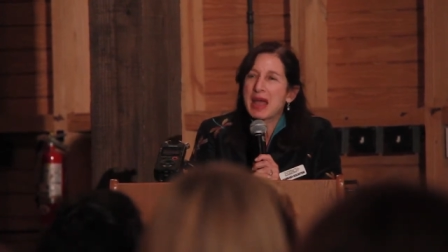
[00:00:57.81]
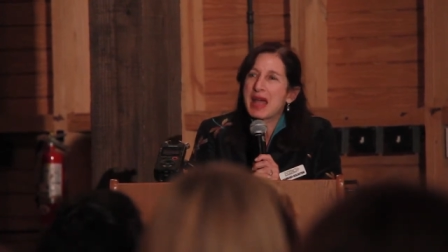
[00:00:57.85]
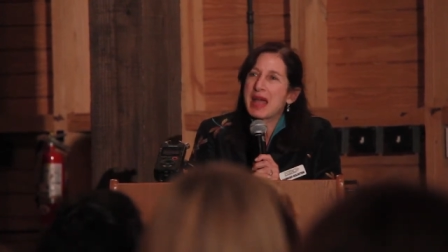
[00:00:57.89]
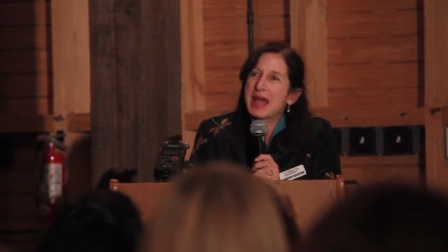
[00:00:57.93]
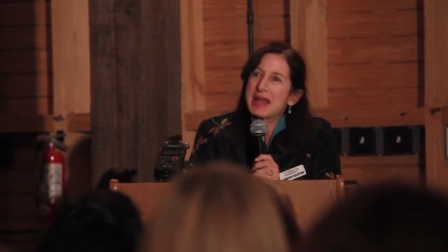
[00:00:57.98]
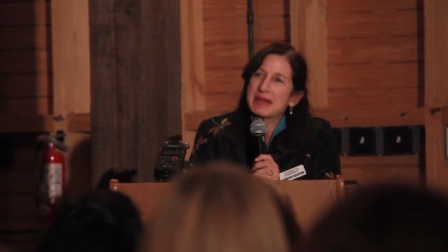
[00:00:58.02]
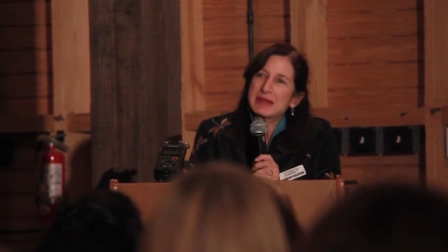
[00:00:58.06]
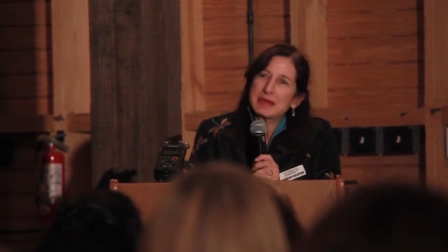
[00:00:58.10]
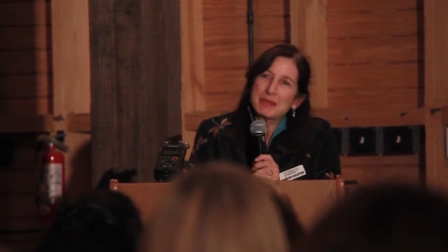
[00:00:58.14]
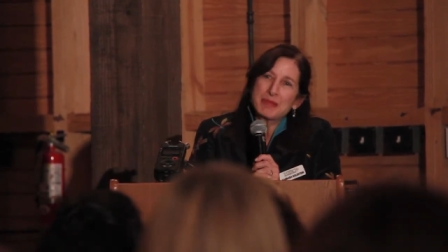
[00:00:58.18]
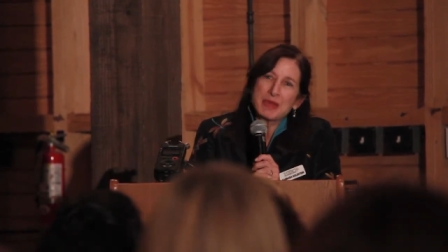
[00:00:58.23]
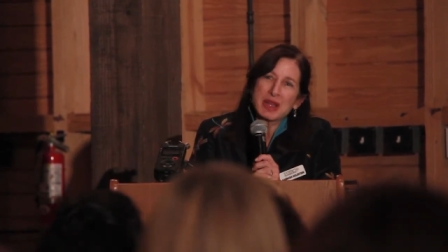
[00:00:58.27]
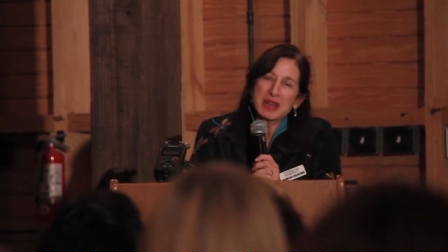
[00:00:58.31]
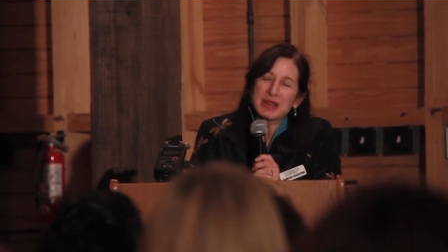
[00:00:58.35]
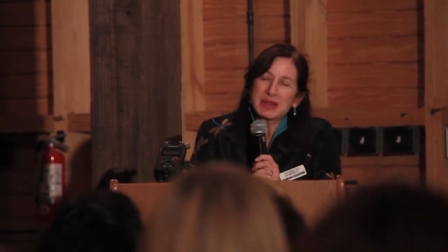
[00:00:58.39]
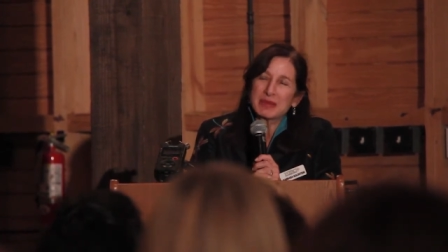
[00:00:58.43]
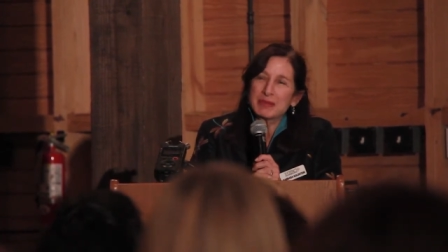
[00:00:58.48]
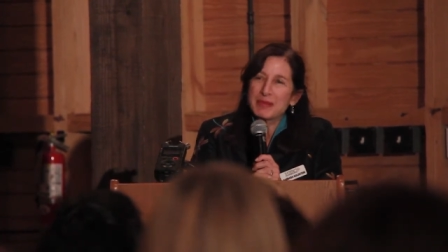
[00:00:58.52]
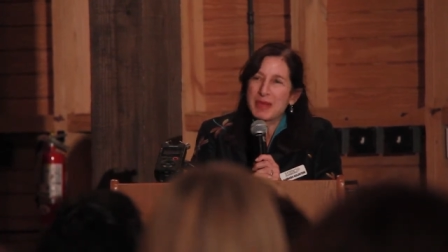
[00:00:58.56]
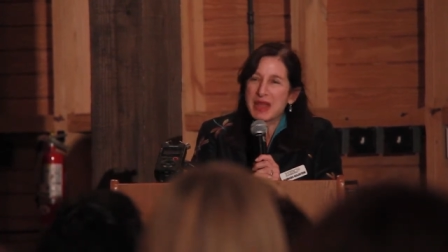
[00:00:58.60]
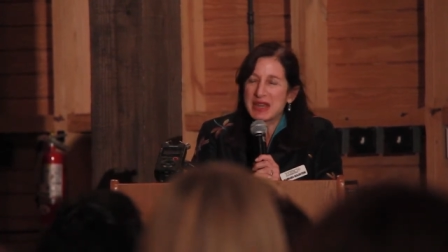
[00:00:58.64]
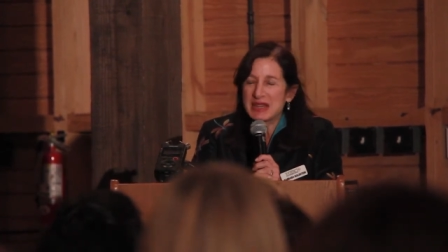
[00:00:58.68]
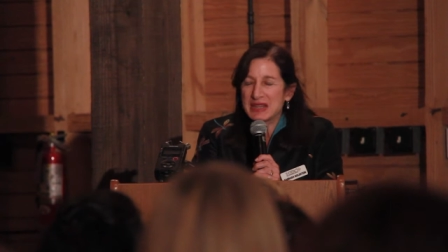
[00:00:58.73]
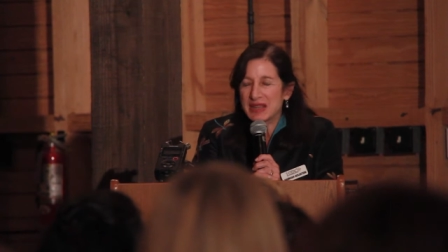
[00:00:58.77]
and
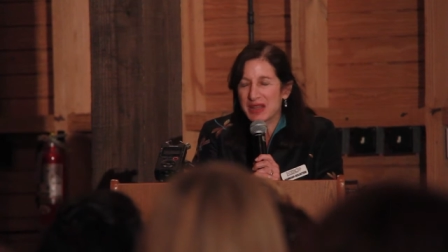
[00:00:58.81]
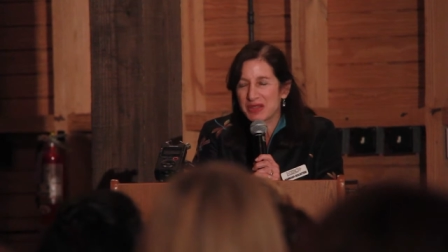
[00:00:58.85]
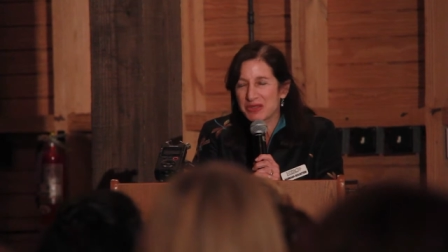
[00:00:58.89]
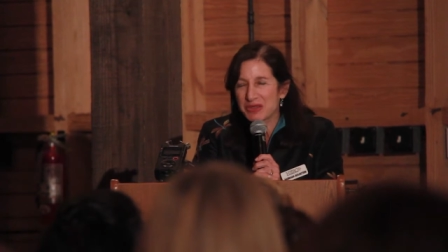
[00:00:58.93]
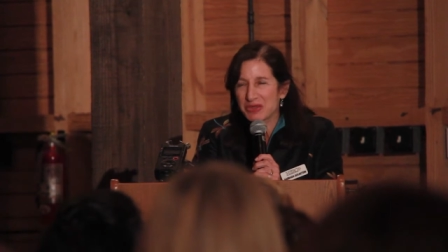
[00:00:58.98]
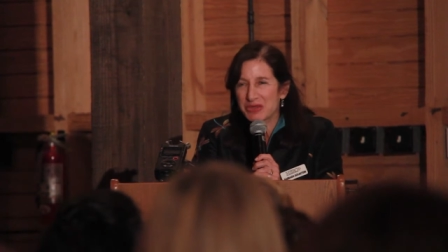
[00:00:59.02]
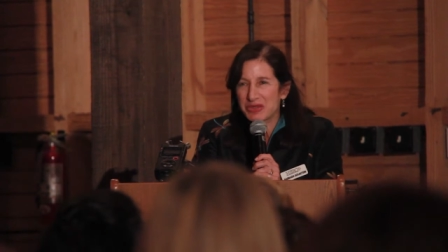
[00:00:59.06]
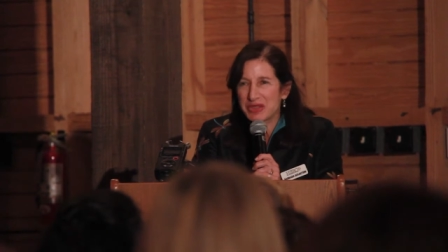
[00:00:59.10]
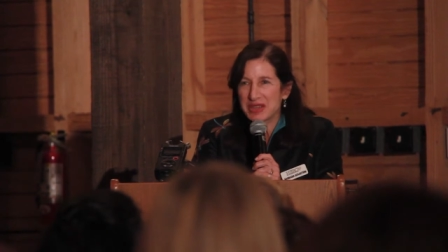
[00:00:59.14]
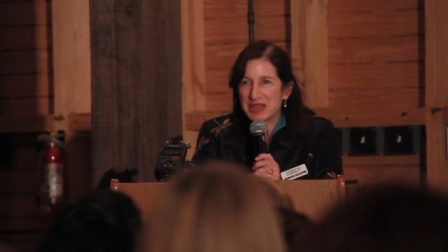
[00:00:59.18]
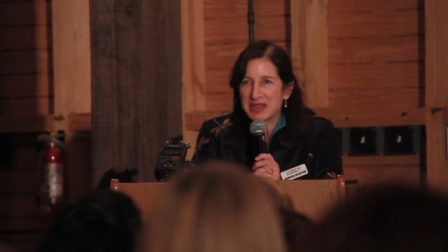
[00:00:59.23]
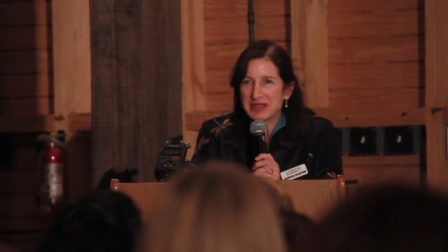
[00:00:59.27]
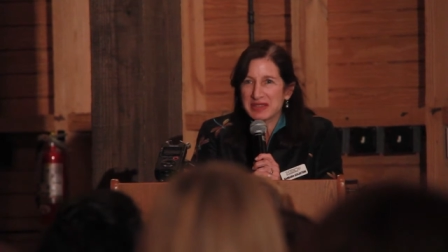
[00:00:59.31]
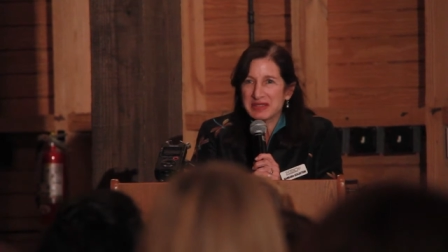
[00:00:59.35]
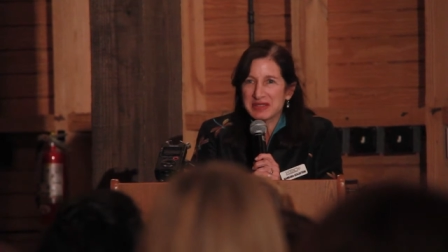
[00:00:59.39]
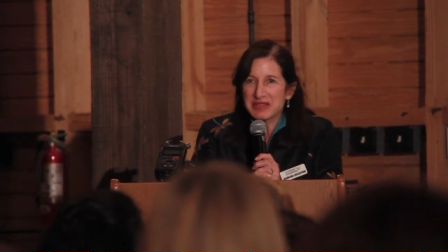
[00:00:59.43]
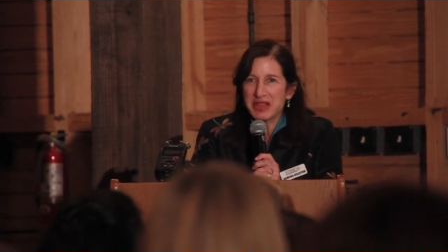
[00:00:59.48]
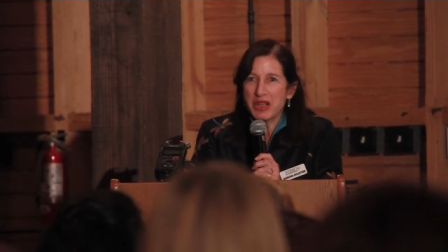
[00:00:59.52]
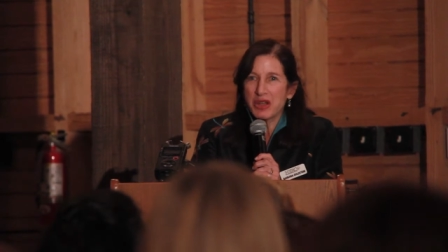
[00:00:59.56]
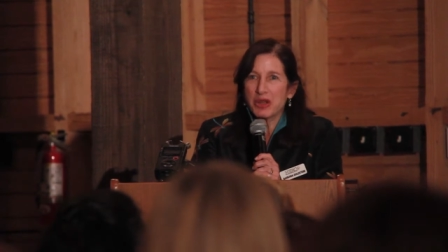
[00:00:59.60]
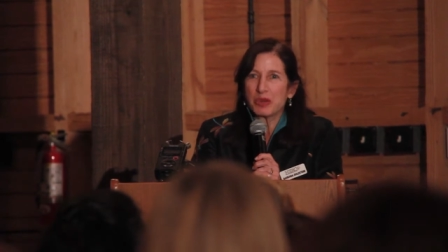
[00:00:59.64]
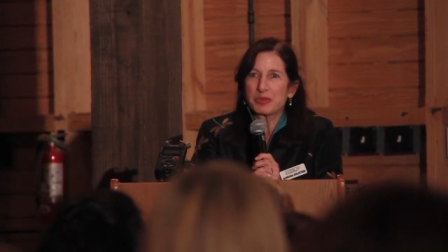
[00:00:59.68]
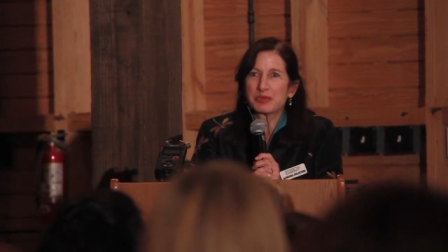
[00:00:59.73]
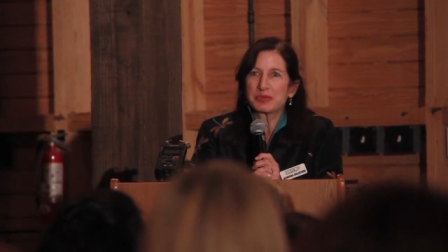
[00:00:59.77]
among many other things,
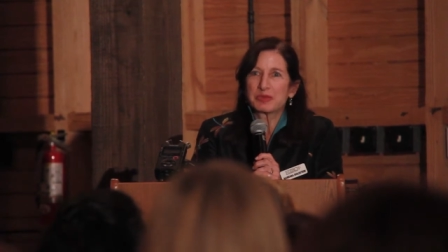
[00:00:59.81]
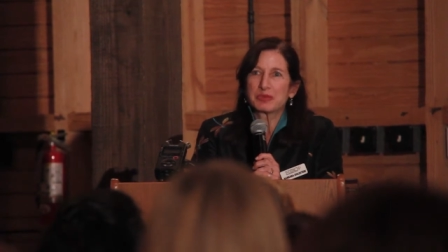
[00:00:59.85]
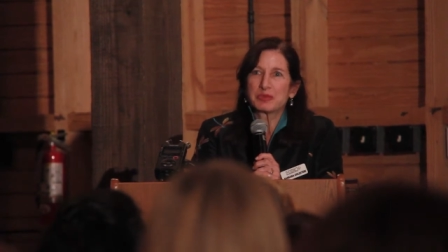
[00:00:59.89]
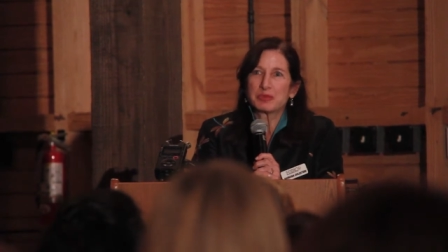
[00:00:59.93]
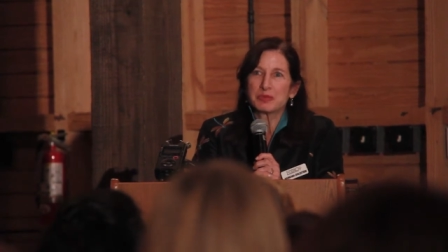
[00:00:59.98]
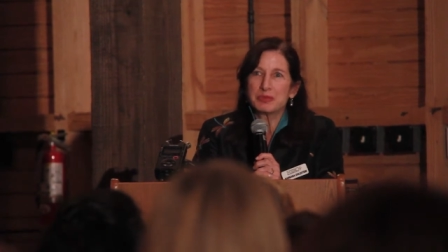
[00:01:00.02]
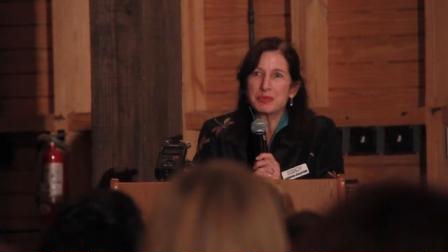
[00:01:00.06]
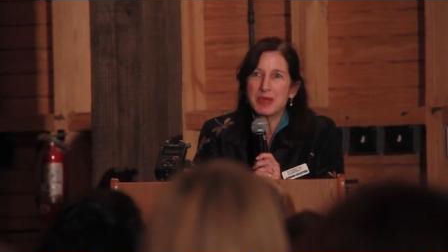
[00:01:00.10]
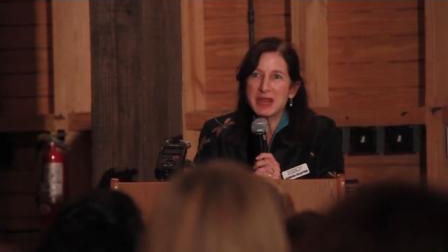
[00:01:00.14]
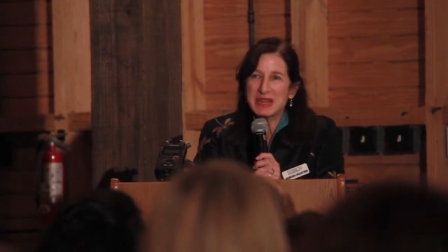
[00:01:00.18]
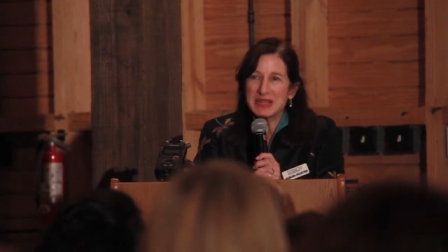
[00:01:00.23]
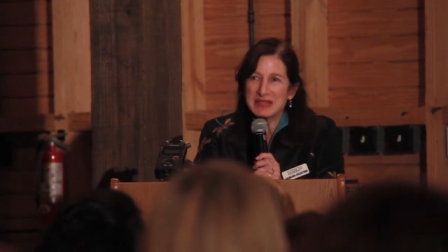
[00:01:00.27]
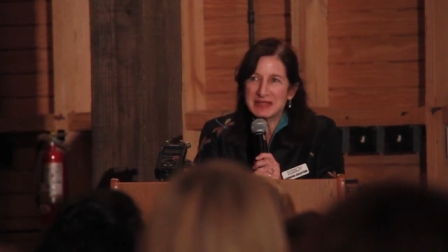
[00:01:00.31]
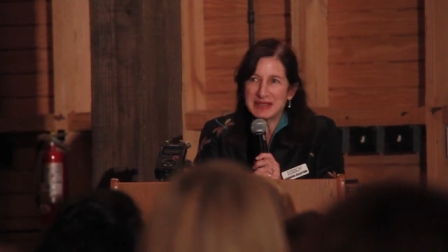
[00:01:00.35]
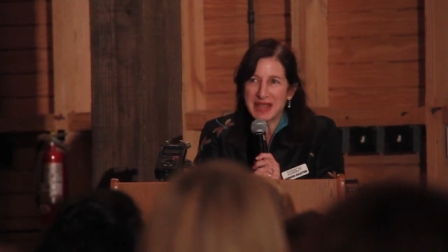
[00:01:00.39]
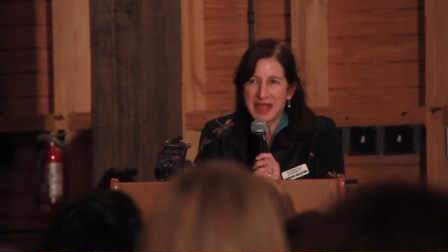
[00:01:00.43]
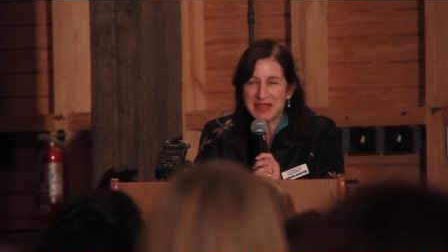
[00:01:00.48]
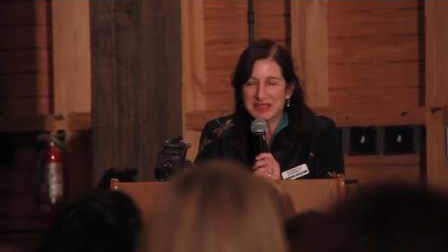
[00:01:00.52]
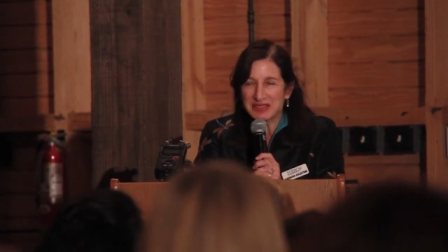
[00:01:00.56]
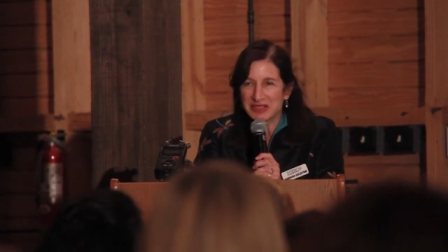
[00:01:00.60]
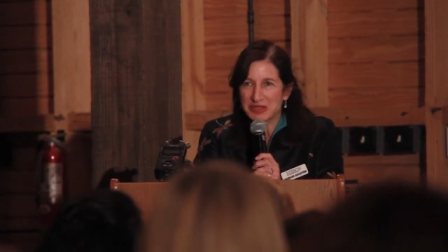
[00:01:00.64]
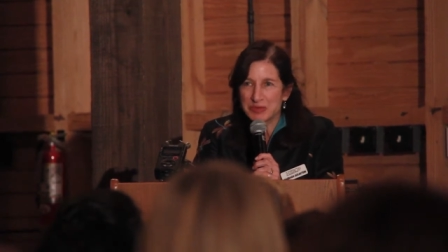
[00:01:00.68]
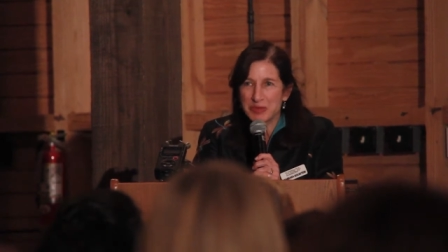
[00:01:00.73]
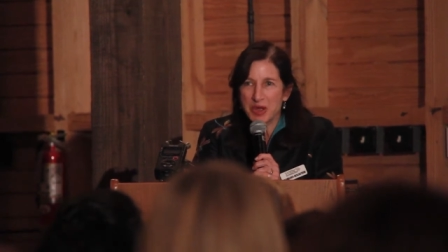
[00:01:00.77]
and help many
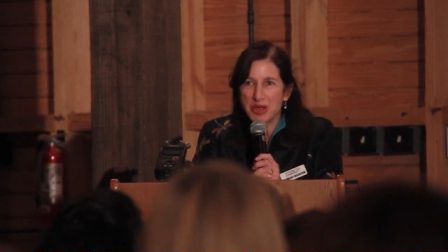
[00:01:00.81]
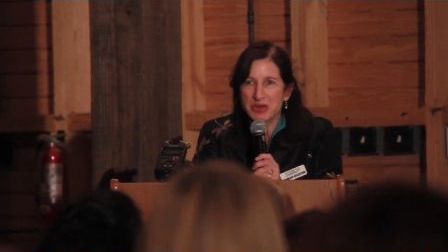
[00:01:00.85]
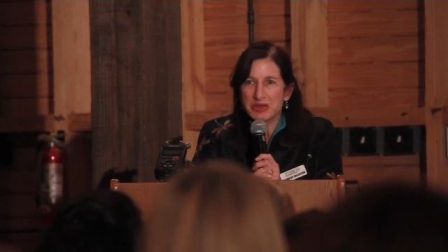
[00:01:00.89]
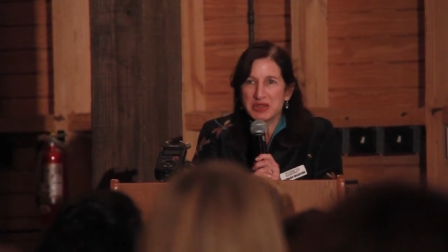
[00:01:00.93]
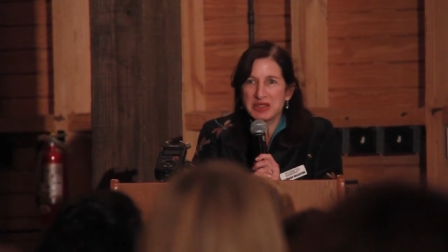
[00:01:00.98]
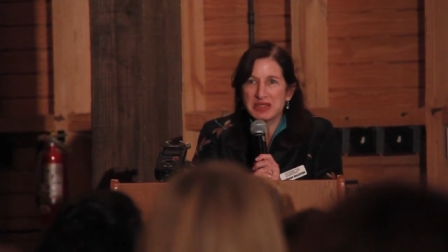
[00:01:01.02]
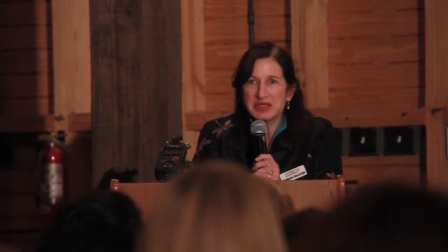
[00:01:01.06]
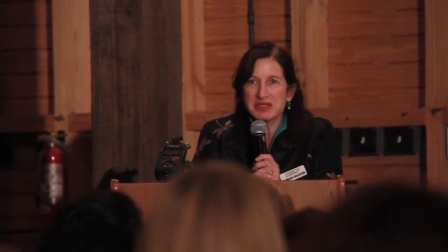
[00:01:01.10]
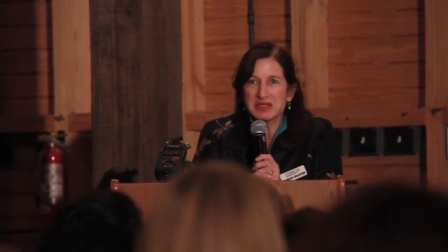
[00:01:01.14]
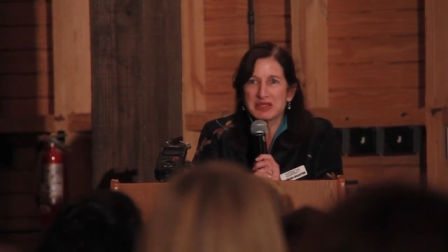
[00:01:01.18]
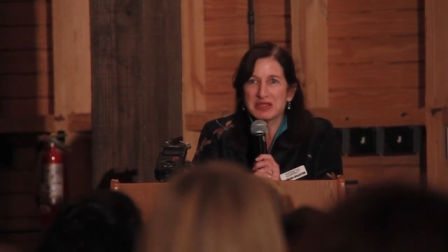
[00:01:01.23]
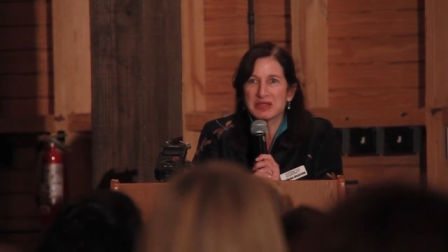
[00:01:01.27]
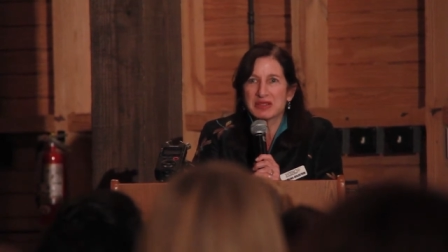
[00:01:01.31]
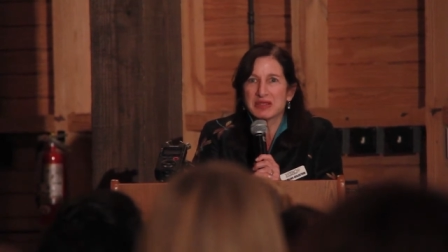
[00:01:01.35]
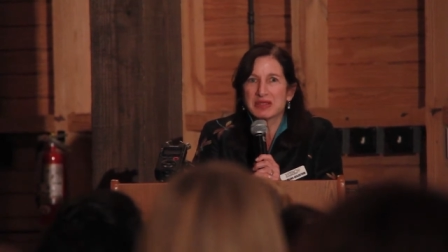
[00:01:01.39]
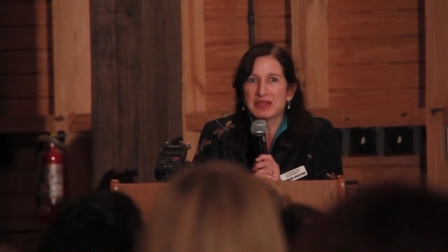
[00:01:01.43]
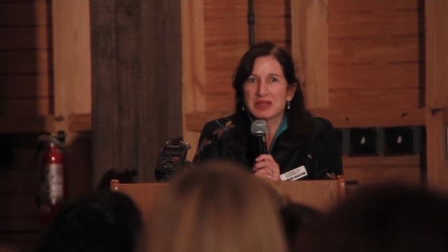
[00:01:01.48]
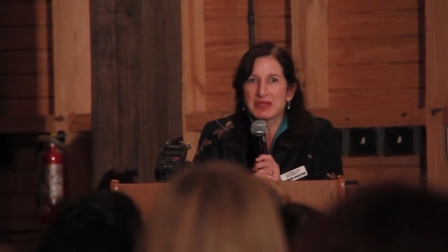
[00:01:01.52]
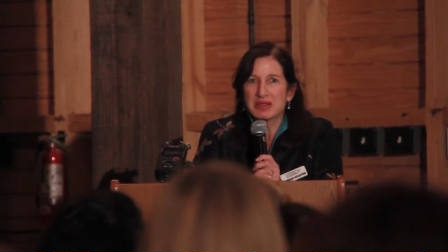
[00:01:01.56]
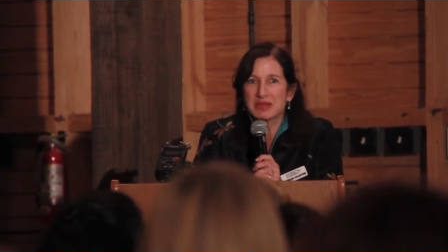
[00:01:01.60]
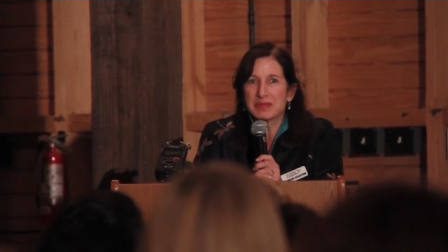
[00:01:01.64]
testimonies